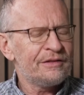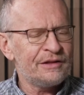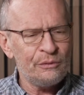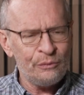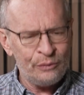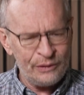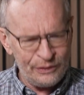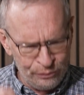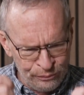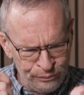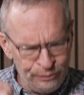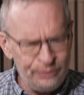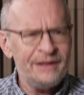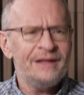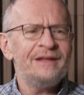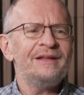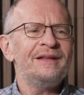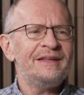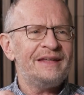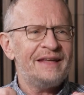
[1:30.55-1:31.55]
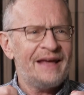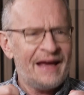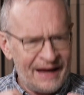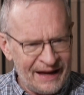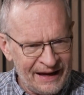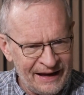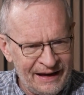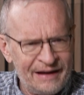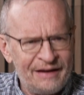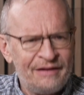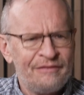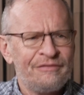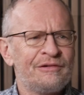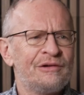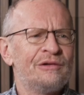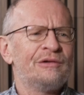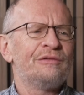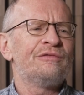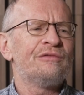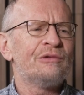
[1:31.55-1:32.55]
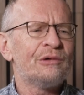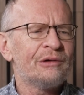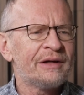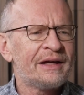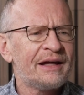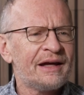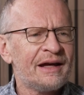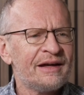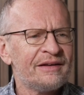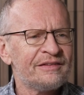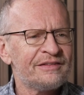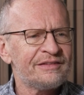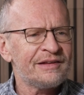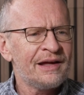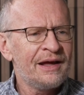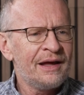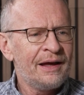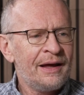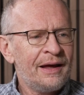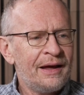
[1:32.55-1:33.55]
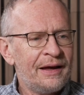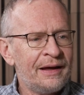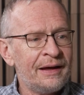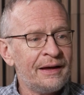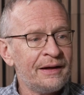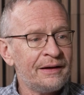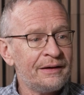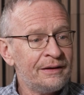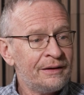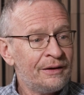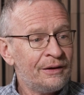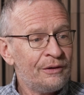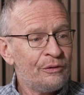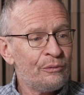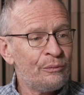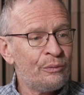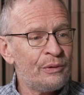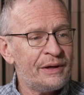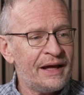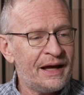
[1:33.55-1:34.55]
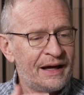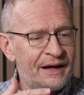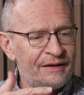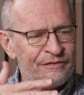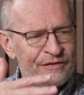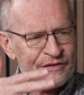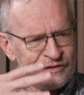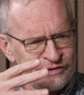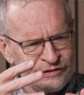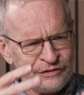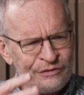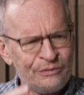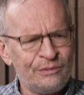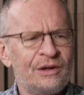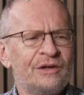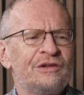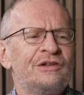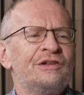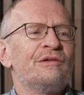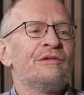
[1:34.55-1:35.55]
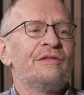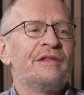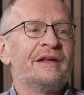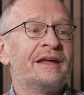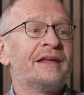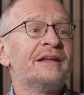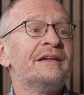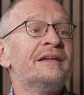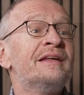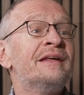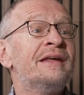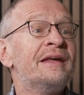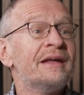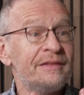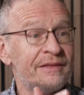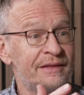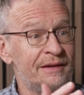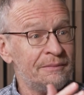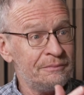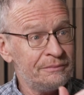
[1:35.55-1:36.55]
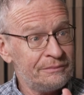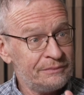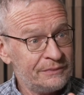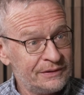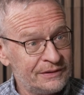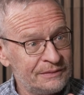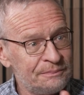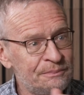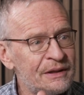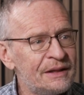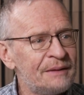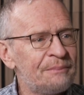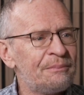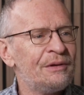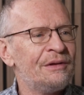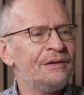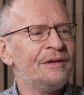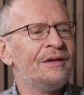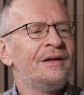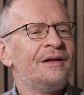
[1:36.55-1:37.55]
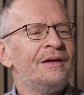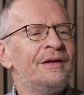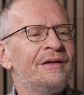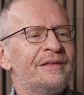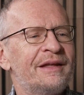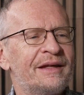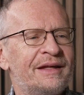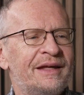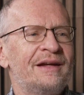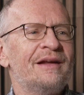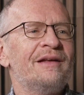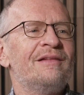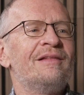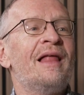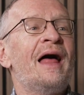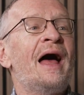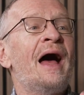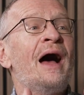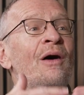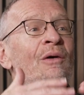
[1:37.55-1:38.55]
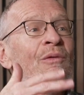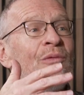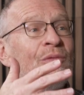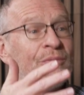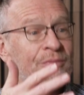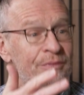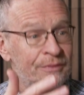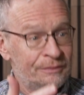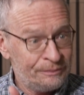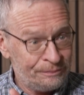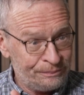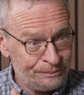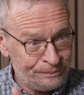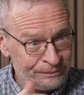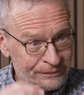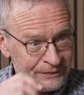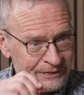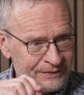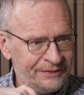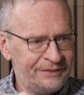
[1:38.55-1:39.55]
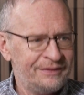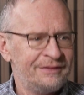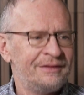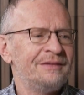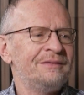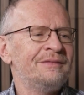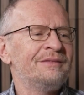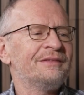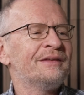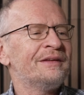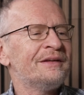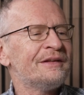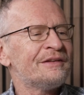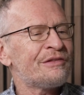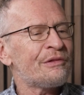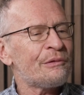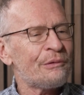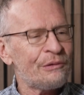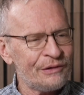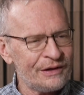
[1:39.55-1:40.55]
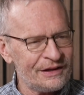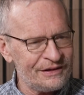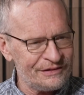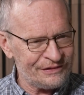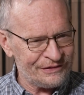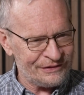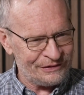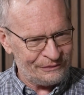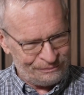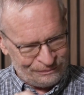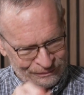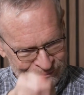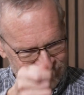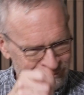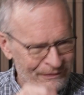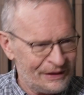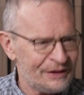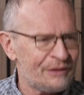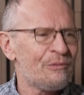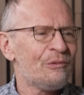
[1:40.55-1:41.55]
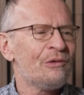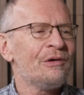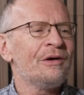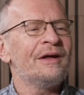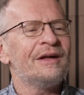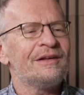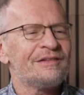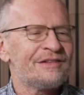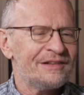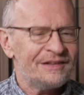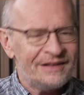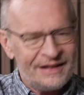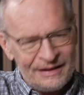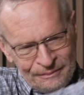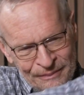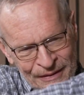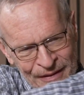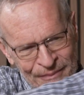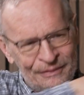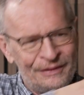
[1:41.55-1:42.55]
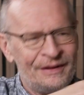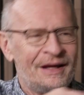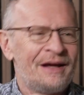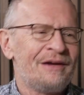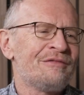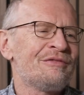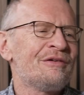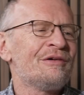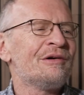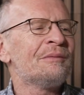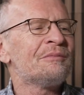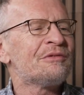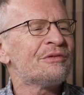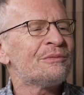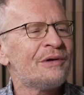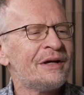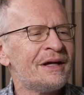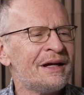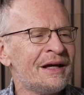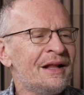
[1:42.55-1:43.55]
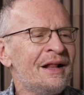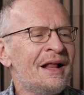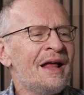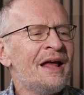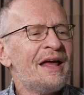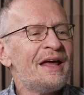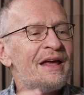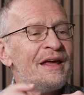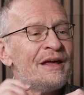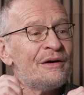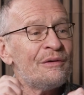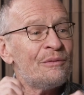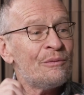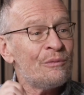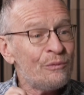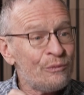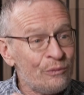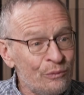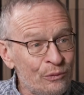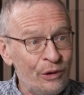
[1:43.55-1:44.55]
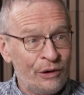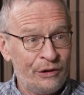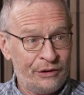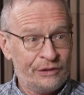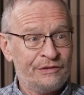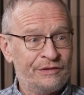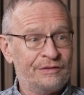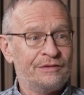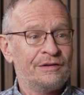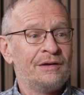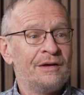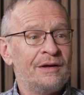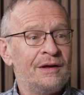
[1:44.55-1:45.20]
that we really have good forecasts and we have the structure that can get them to people, that can allow the, the authorities to make warnings and get people out of harm's way. It works.